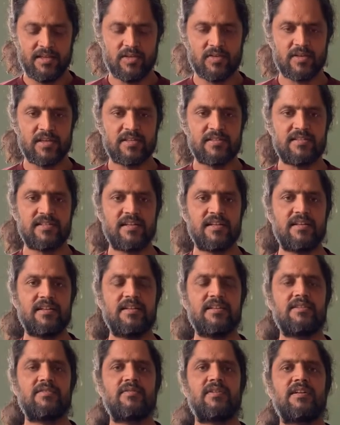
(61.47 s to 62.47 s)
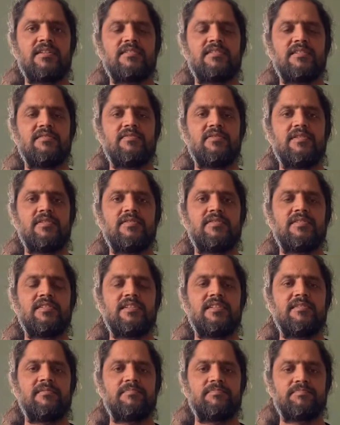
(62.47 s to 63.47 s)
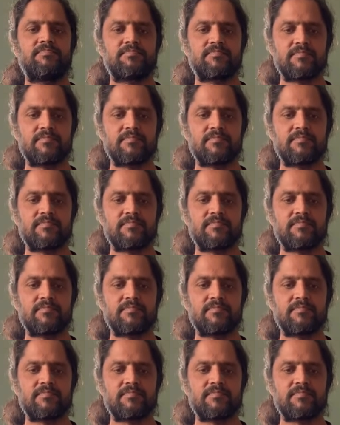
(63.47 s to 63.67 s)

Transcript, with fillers: yogic journey towards evolution.